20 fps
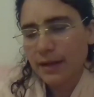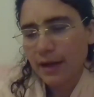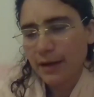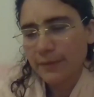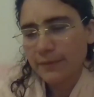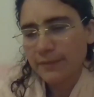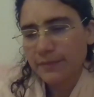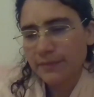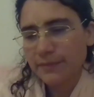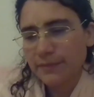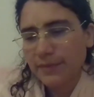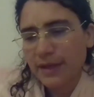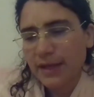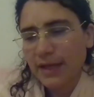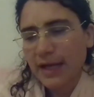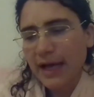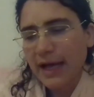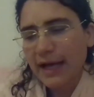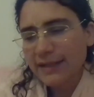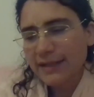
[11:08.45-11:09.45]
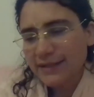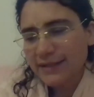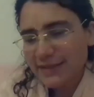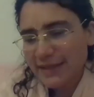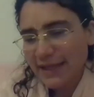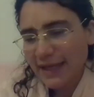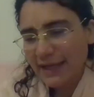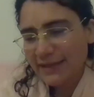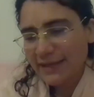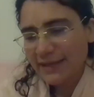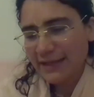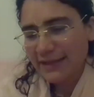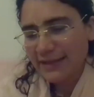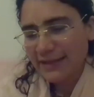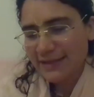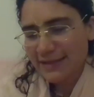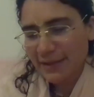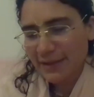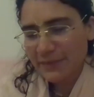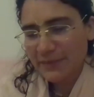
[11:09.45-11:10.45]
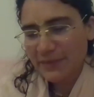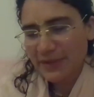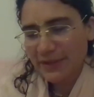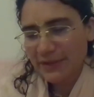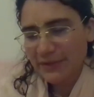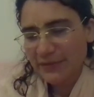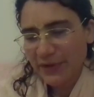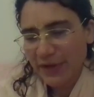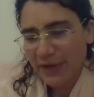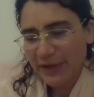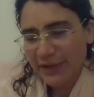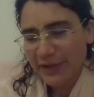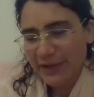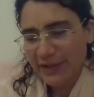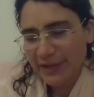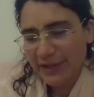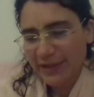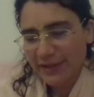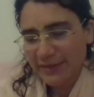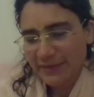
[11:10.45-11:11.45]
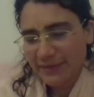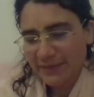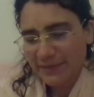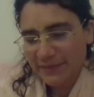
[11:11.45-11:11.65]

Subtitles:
And that is something very